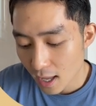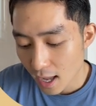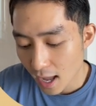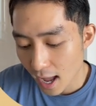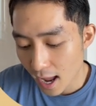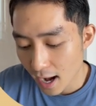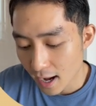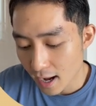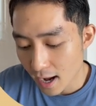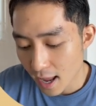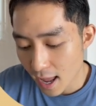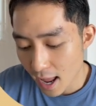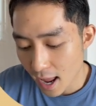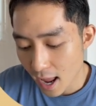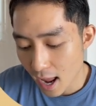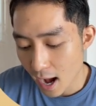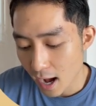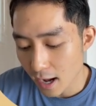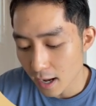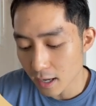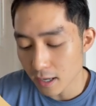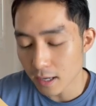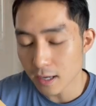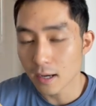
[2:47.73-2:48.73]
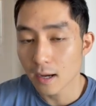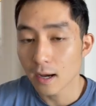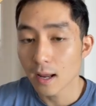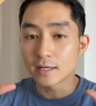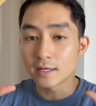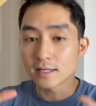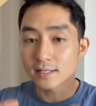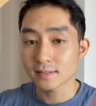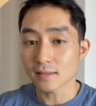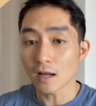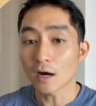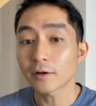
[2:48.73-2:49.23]
And then the
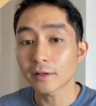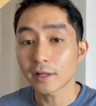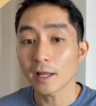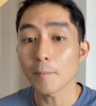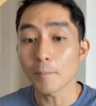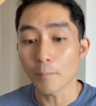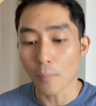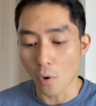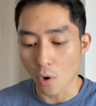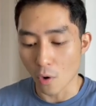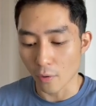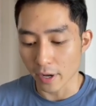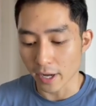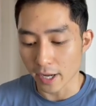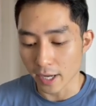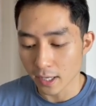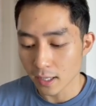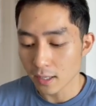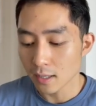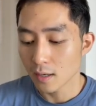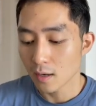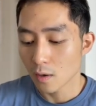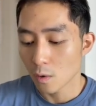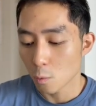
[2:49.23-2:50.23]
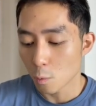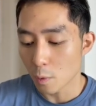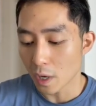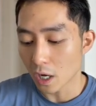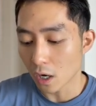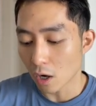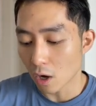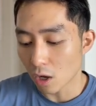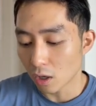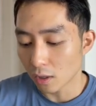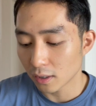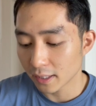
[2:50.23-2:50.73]
starting point, we
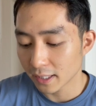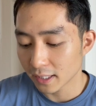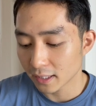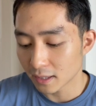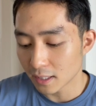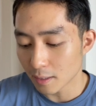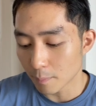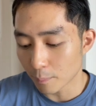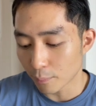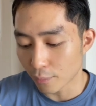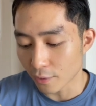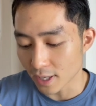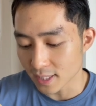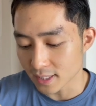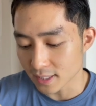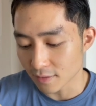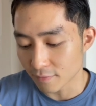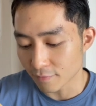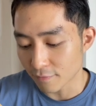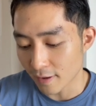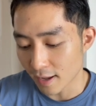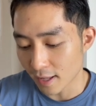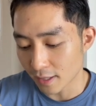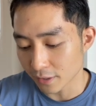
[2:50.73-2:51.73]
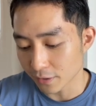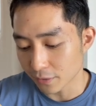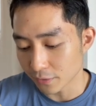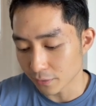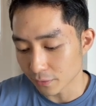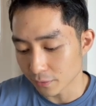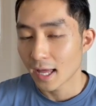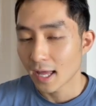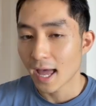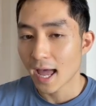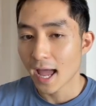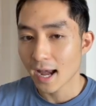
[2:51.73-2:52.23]
call it the present value.
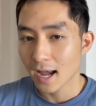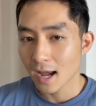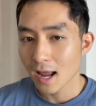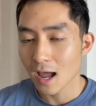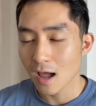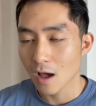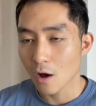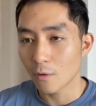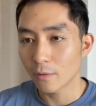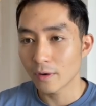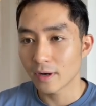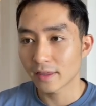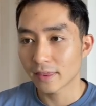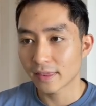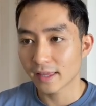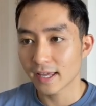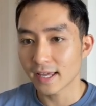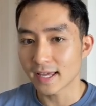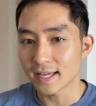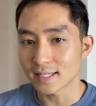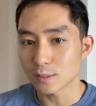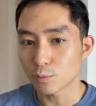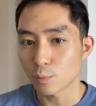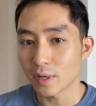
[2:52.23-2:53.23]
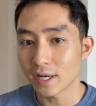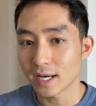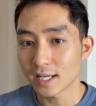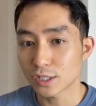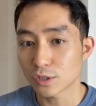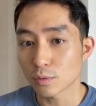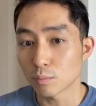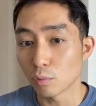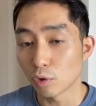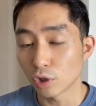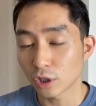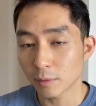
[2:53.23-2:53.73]
And now the thing is we need to
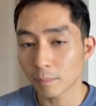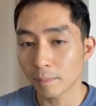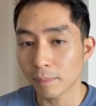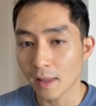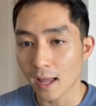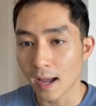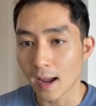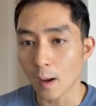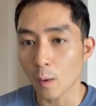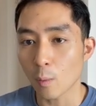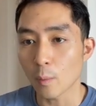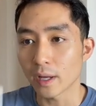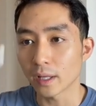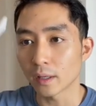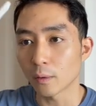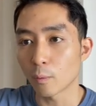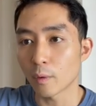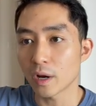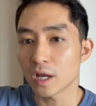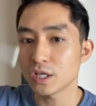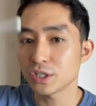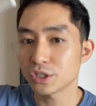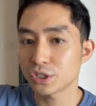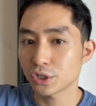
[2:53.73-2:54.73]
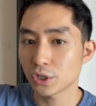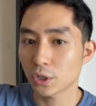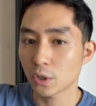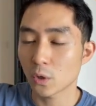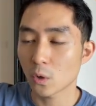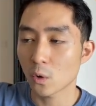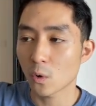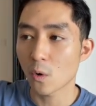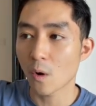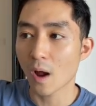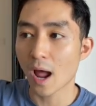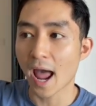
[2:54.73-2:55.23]
multiply with
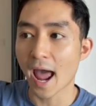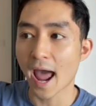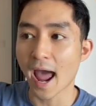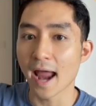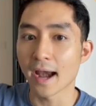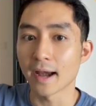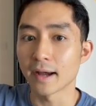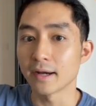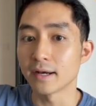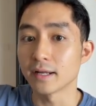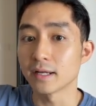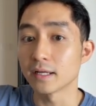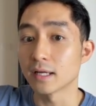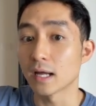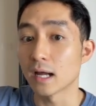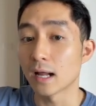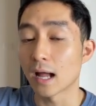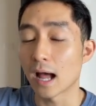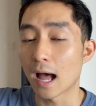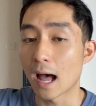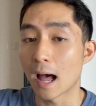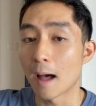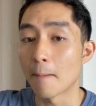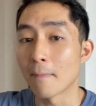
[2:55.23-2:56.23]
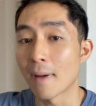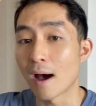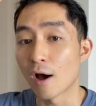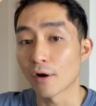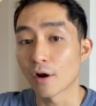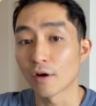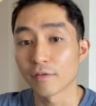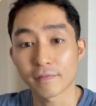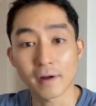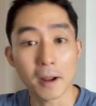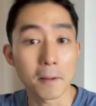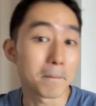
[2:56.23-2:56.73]
ratio and the amount
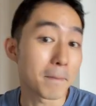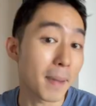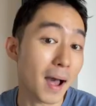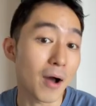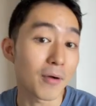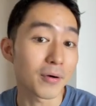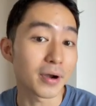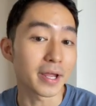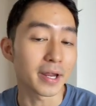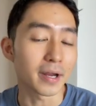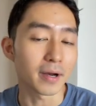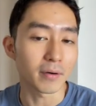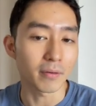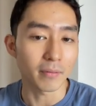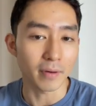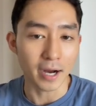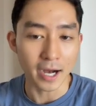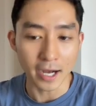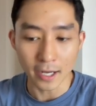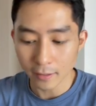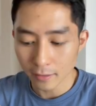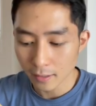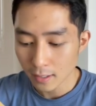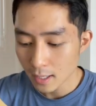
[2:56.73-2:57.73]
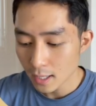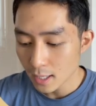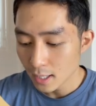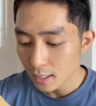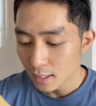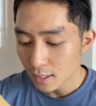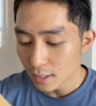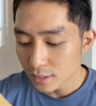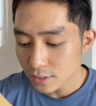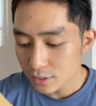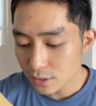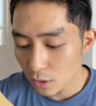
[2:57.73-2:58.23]
of compounding, right?
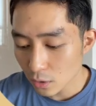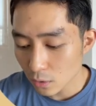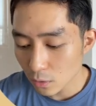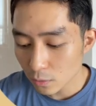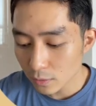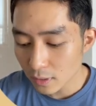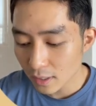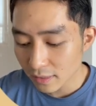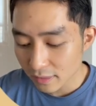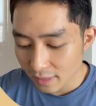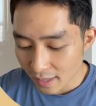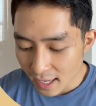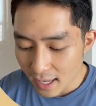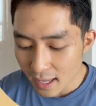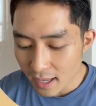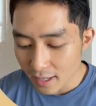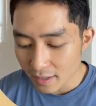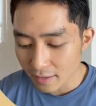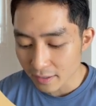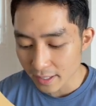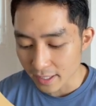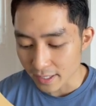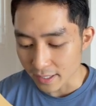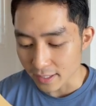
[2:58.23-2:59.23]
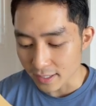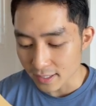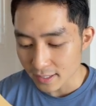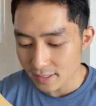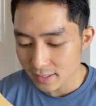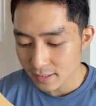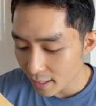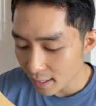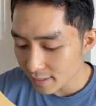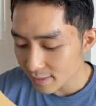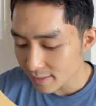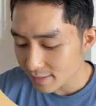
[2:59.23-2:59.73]
So the thing here is,
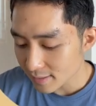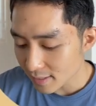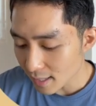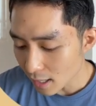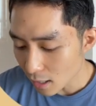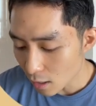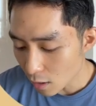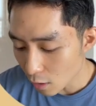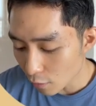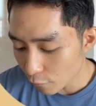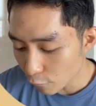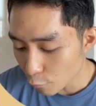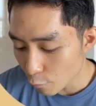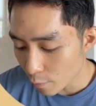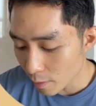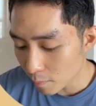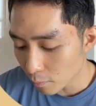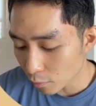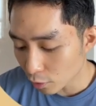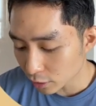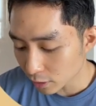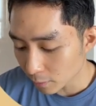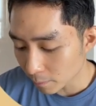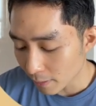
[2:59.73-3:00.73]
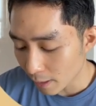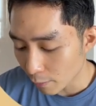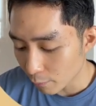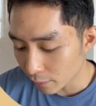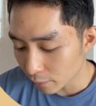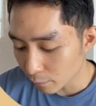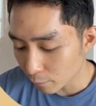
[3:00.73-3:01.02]
instead of we multiply with